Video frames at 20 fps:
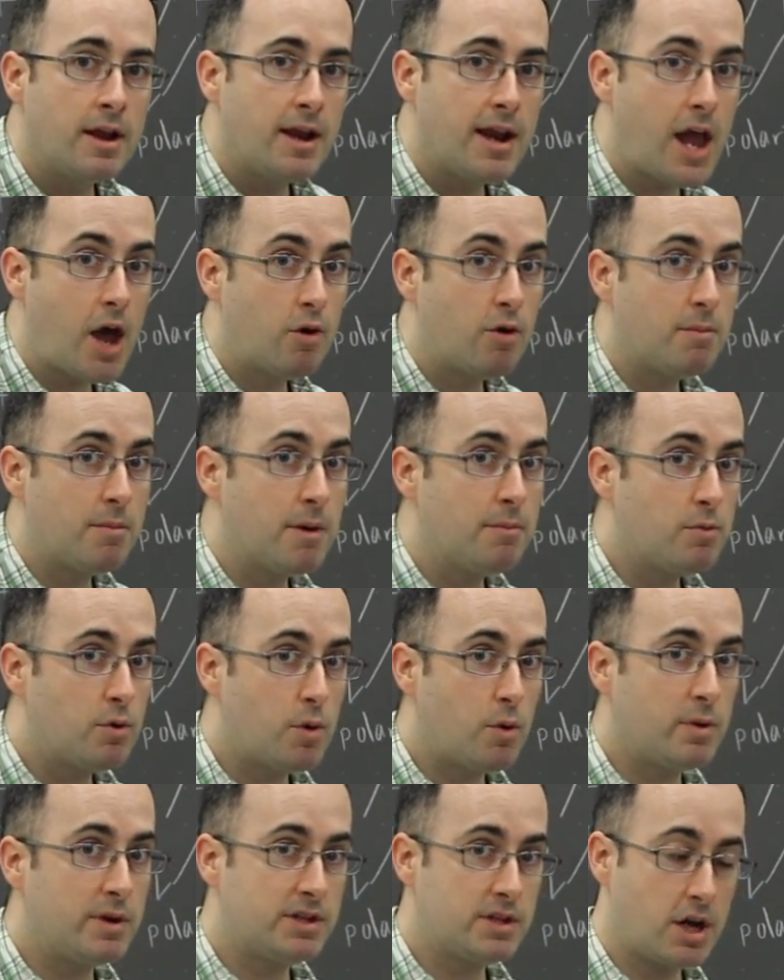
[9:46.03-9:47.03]
Now remember
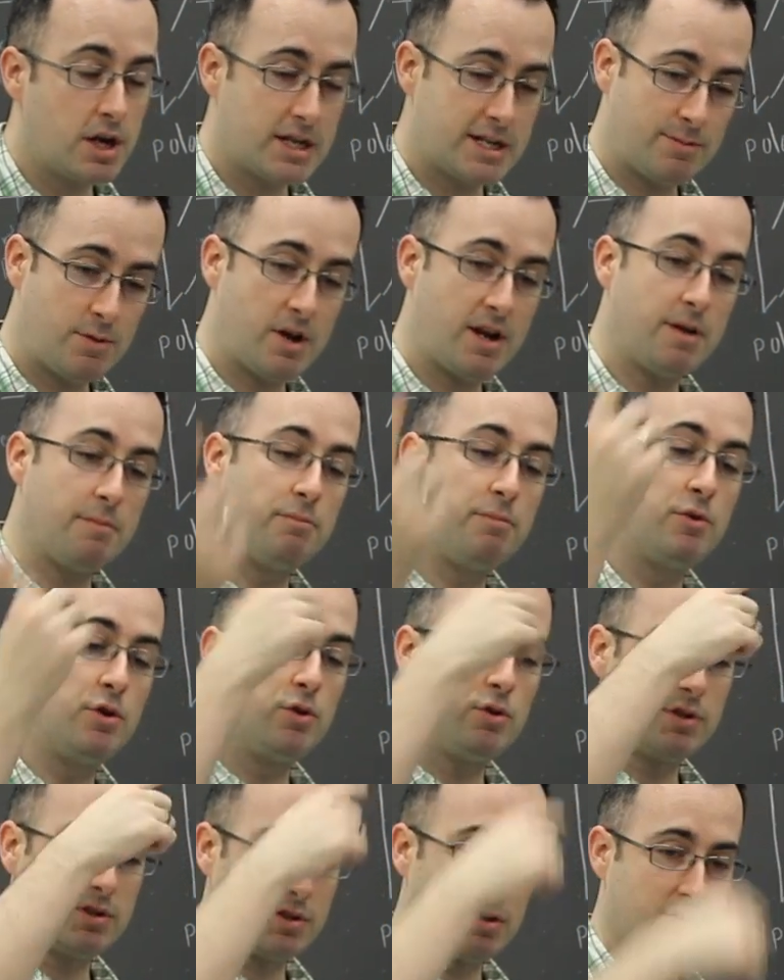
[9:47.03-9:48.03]
what we talked about in
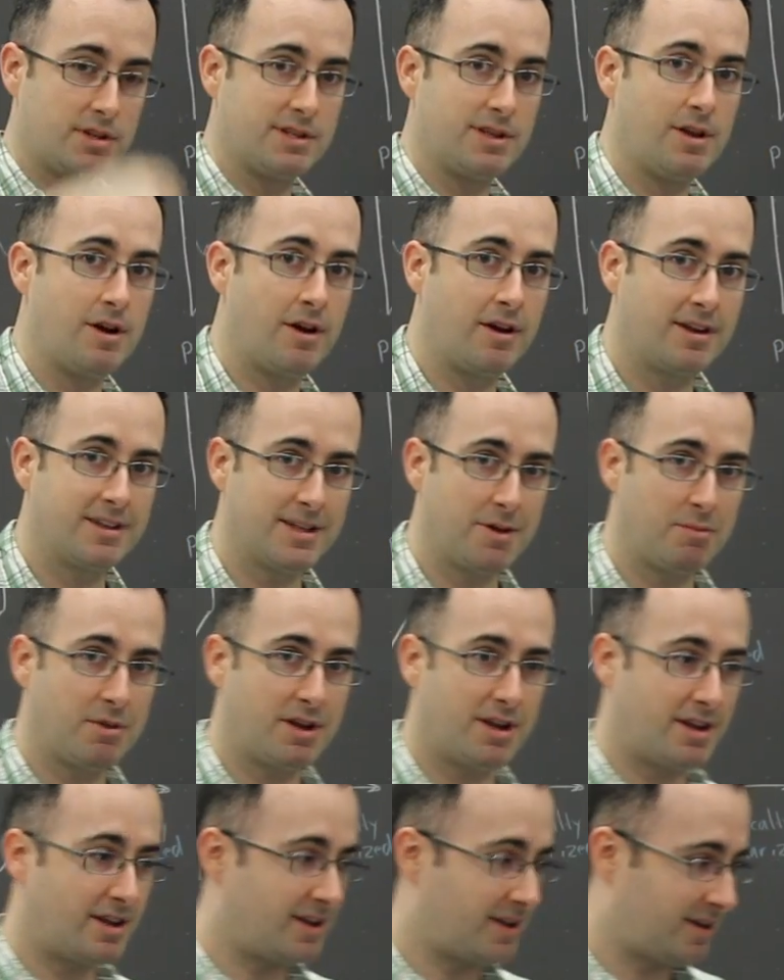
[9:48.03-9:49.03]
Brewster's law, because I'm
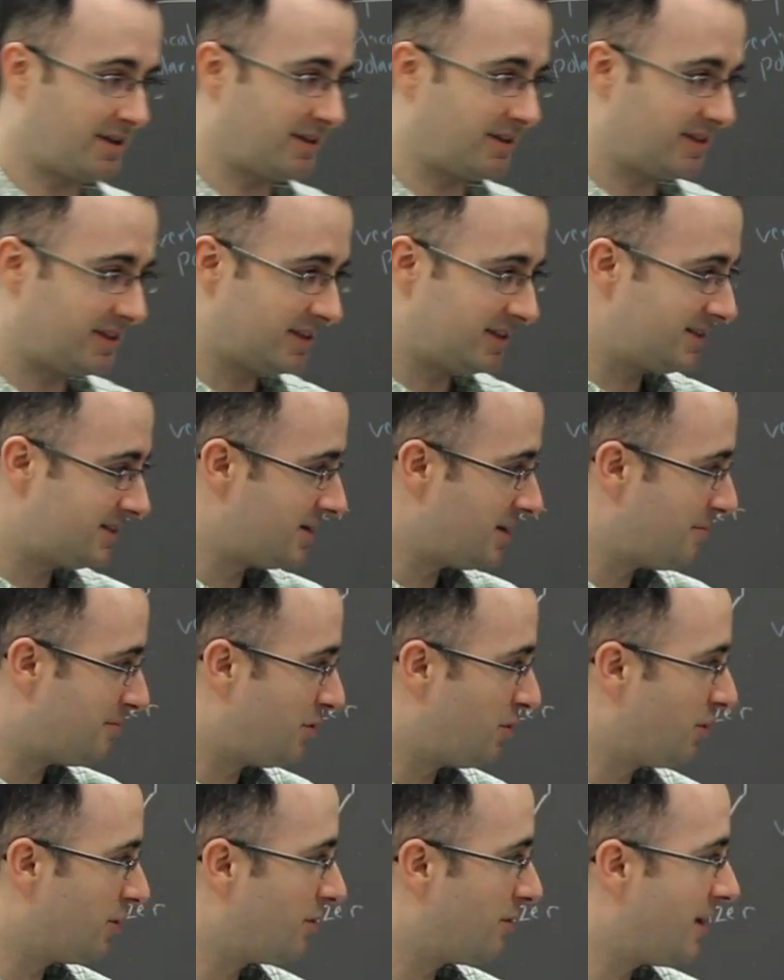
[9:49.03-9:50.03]
gonna, uh, this uh,
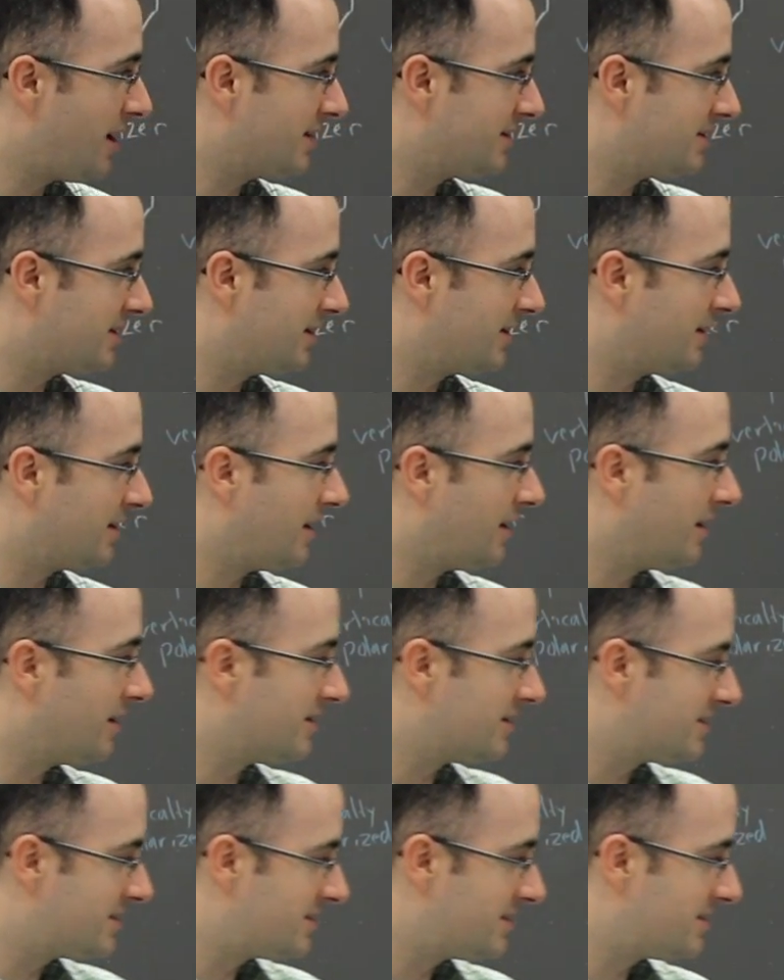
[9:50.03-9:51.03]
polarizing
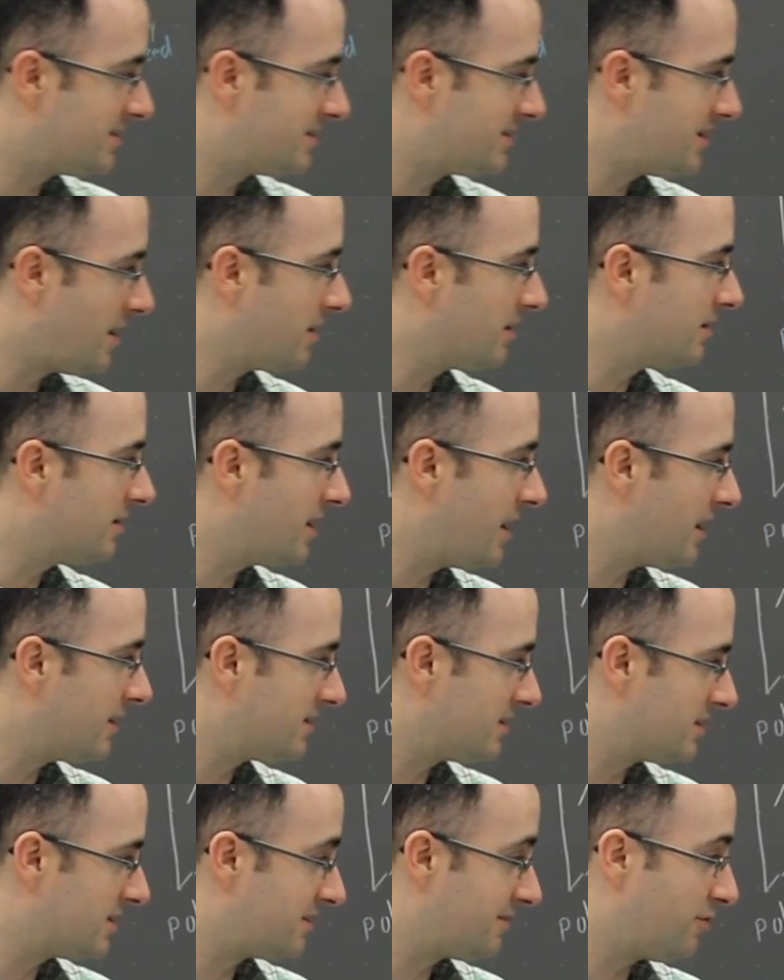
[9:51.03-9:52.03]
uh,
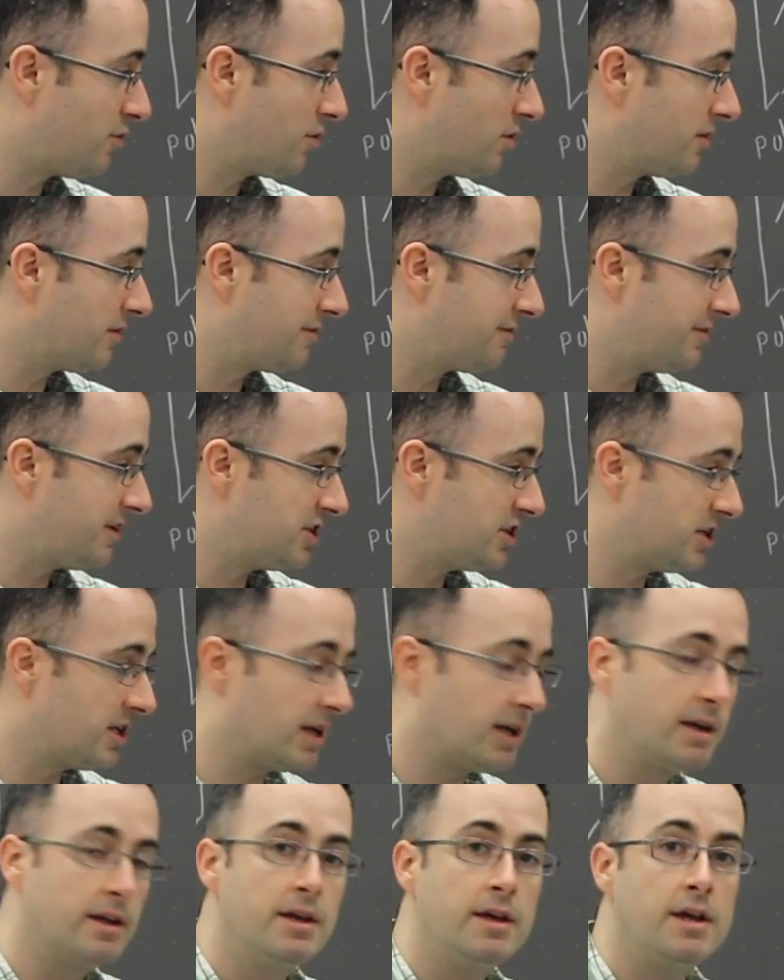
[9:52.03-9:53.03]
sunglasses for
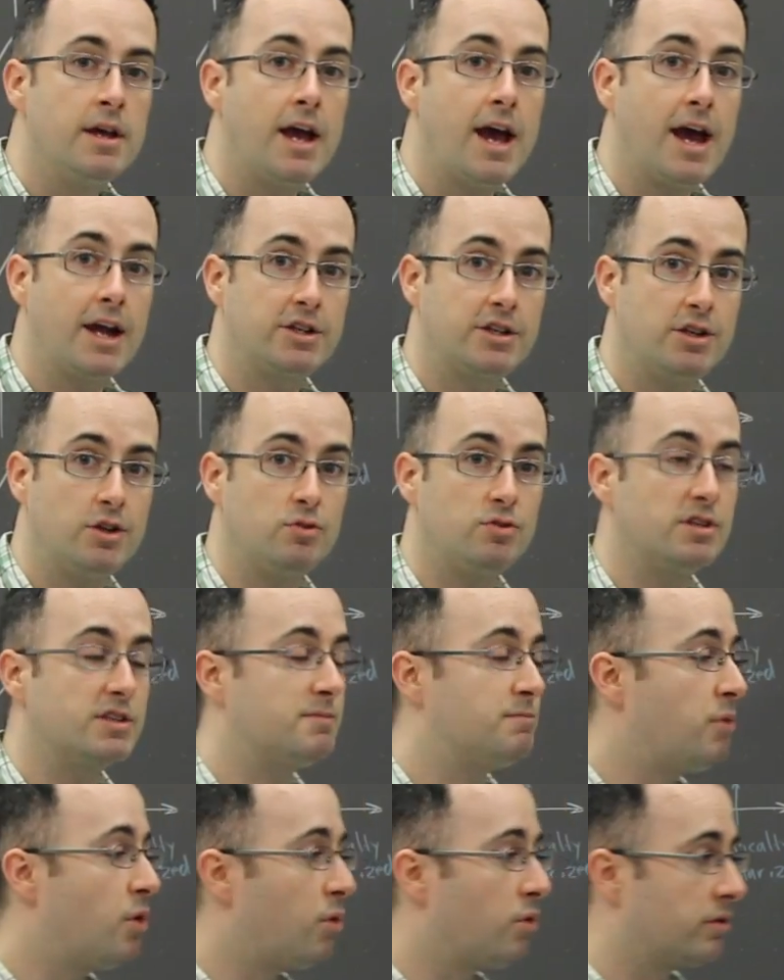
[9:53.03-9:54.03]
fishing actually
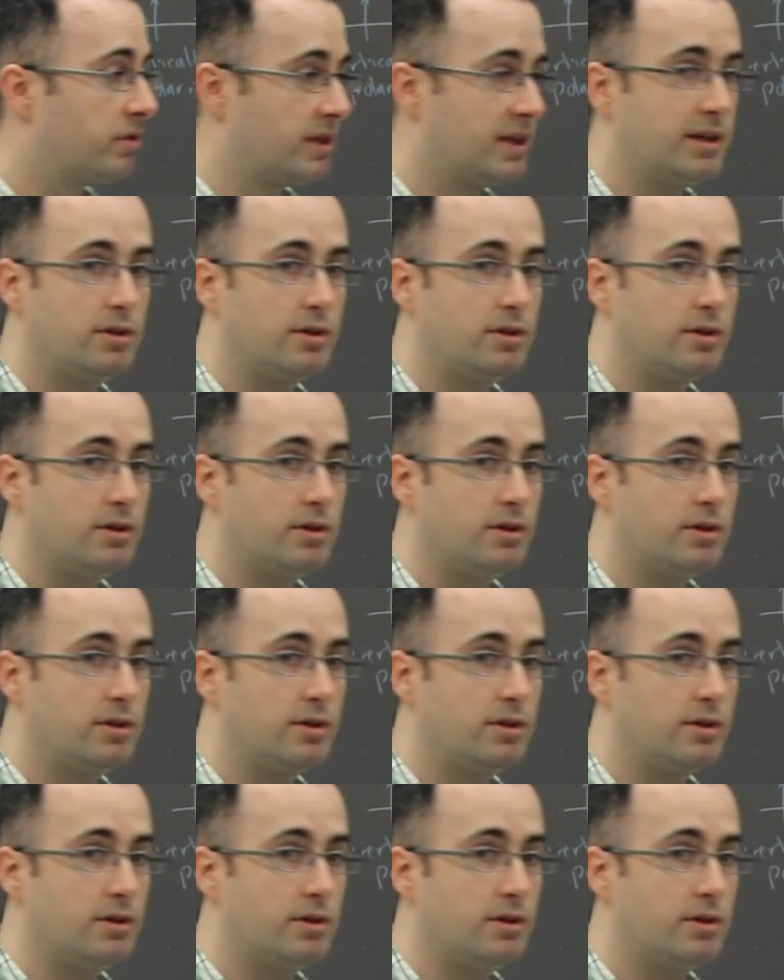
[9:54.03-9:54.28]
uses both.